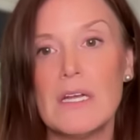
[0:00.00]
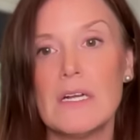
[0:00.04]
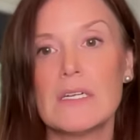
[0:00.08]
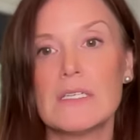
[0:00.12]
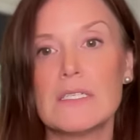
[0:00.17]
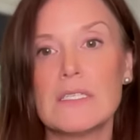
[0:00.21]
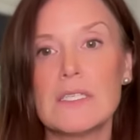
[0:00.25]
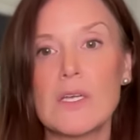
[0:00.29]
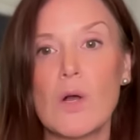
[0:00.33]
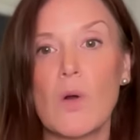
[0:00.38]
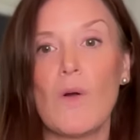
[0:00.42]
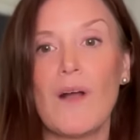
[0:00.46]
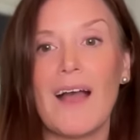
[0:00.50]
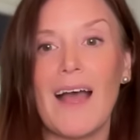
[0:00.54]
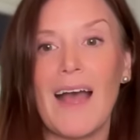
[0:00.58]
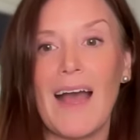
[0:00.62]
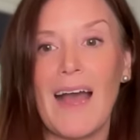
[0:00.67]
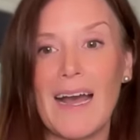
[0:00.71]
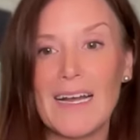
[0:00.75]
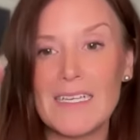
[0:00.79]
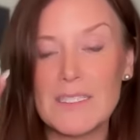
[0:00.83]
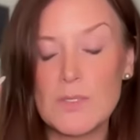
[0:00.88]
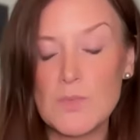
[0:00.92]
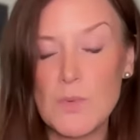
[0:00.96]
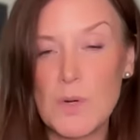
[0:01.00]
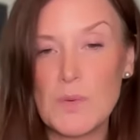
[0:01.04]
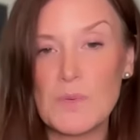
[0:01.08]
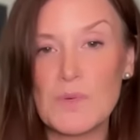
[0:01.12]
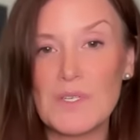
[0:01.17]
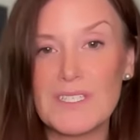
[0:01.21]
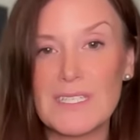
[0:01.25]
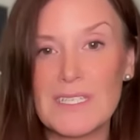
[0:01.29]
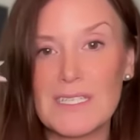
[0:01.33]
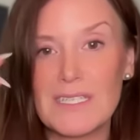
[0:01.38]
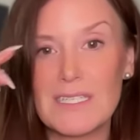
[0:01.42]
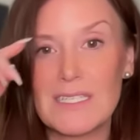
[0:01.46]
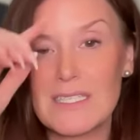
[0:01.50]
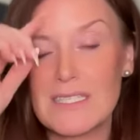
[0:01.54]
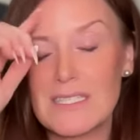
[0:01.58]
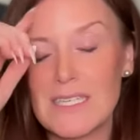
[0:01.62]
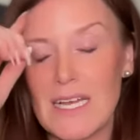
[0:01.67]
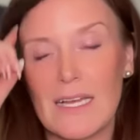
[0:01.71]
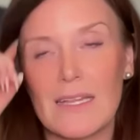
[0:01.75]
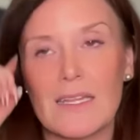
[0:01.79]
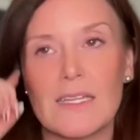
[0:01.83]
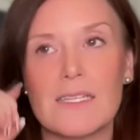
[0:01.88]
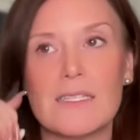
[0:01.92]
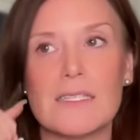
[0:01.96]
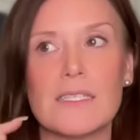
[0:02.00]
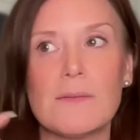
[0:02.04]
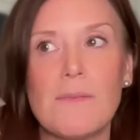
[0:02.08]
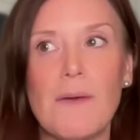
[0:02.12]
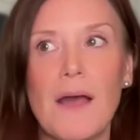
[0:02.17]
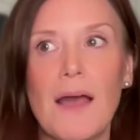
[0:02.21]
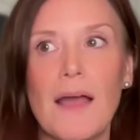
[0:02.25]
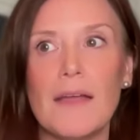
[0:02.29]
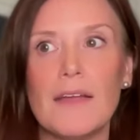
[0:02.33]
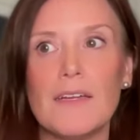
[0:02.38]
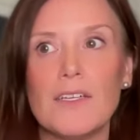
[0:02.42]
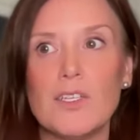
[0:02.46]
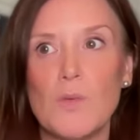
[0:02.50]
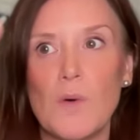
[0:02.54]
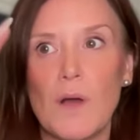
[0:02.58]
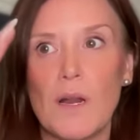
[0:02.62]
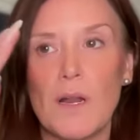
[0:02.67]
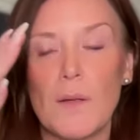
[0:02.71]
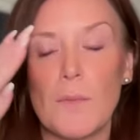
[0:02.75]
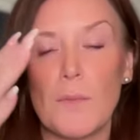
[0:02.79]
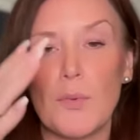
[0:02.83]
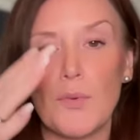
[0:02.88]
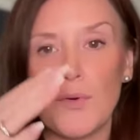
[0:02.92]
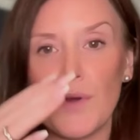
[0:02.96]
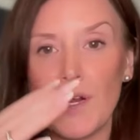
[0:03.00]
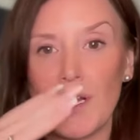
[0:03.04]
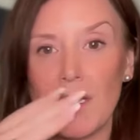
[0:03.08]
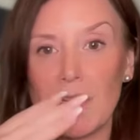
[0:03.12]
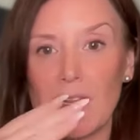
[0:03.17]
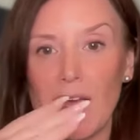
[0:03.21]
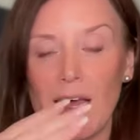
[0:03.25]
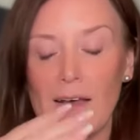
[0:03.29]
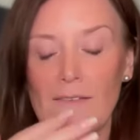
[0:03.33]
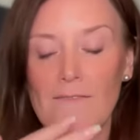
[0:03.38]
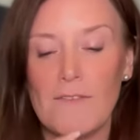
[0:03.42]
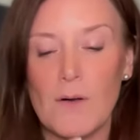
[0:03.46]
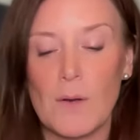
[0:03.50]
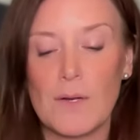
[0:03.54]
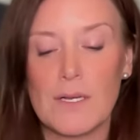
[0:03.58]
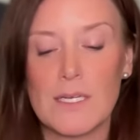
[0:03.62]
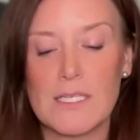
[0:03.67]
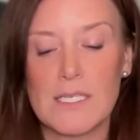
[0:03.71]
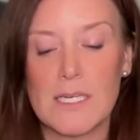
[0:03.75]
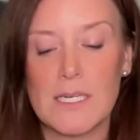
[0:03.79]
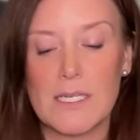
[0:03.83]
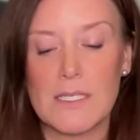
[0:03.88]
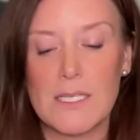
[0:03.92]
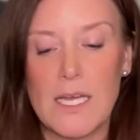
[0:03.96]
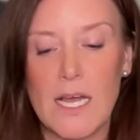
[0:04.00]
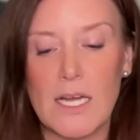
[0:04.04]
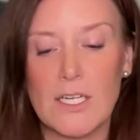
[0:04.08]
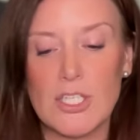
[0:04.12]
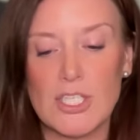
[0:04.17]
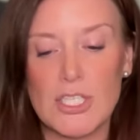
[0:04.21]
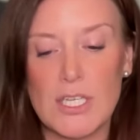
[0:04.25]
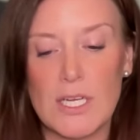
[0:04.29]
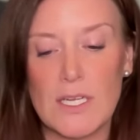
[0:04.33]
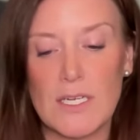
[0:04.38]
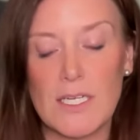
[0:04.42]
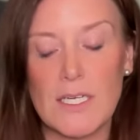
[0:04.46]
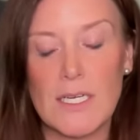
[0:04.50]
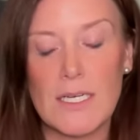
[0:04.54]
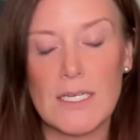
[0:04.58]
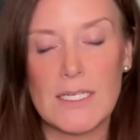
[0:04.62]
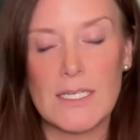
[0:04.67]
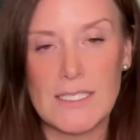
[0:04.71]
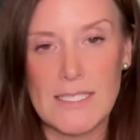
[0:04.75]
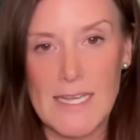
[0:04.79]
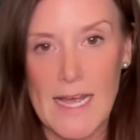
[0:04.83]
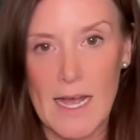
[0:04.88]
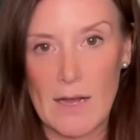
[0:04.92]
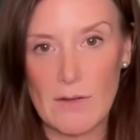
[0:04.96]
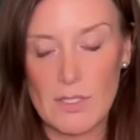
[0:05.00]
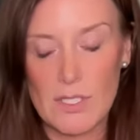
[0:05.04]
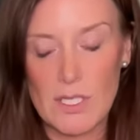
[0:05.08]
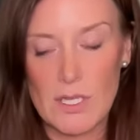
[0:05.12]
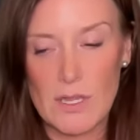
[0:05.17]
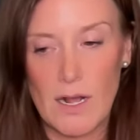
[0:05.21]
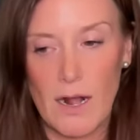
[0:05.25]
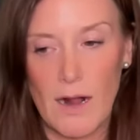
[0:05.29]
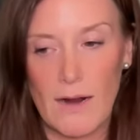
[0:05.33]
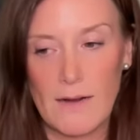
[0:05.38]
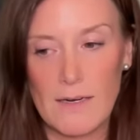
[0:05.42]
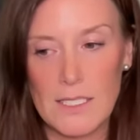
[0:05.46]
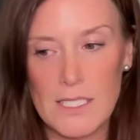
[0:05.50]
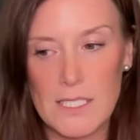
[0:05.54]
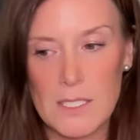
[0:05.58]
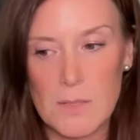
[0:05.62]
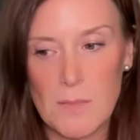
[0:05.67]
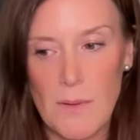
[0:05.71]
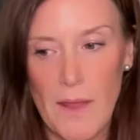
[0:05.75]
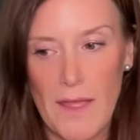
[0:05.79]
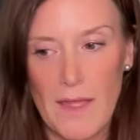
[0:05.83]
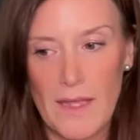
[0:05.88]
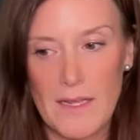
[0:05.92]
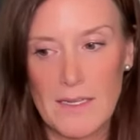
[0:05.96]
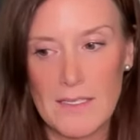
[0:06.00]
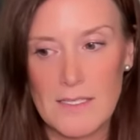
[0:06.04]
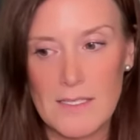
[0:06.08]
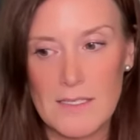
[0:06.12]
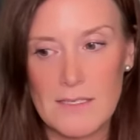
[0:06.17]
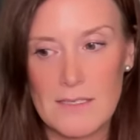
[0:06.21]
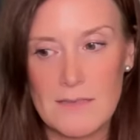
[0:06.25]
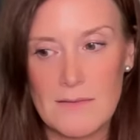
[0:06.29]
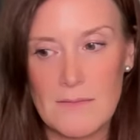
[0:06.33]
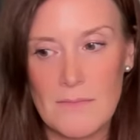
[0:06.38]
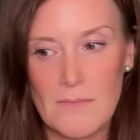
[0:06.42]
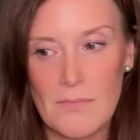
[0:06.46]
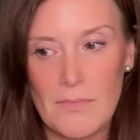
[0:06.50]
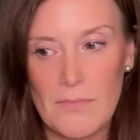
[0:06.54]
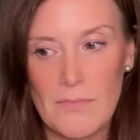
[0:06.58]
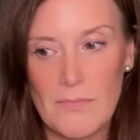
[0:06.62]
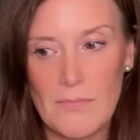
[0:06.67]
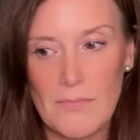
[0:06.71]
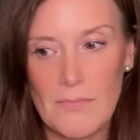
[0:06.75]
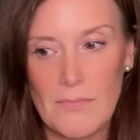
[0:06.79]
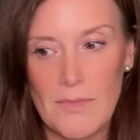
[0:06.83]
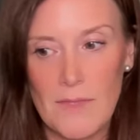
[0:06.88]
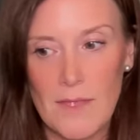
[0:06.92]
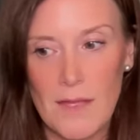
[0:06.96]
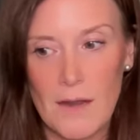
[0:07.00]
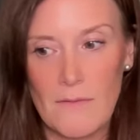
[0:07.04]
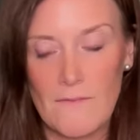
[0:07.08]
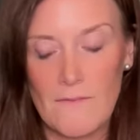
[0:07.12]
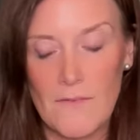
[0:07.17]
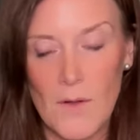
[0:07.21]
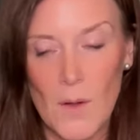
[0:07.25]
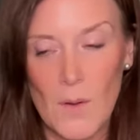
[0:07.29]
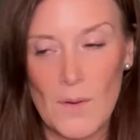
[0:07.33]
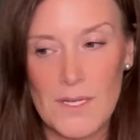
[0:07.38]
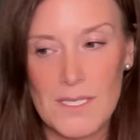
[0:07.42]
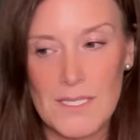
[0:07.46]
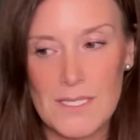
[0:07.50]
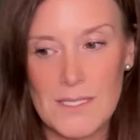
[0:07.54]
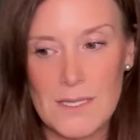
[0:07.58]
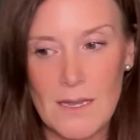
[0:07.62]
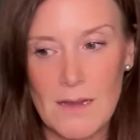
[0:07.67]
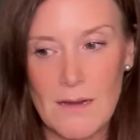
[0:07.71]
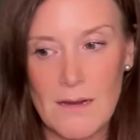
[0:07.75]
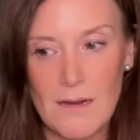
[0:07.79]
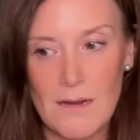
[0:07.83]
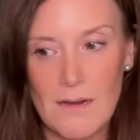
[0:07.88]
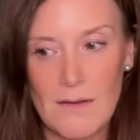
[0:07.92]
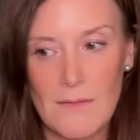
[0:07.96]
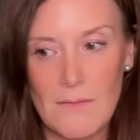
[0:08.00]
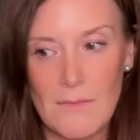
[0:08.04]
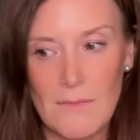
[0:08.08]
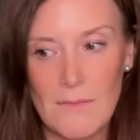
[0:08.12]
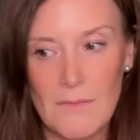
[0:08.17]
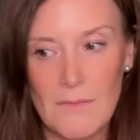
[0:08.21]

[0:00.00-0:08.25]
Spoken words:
So as we're working to silence the mind, you want to bring that focus and attention down to the heart space and focus there.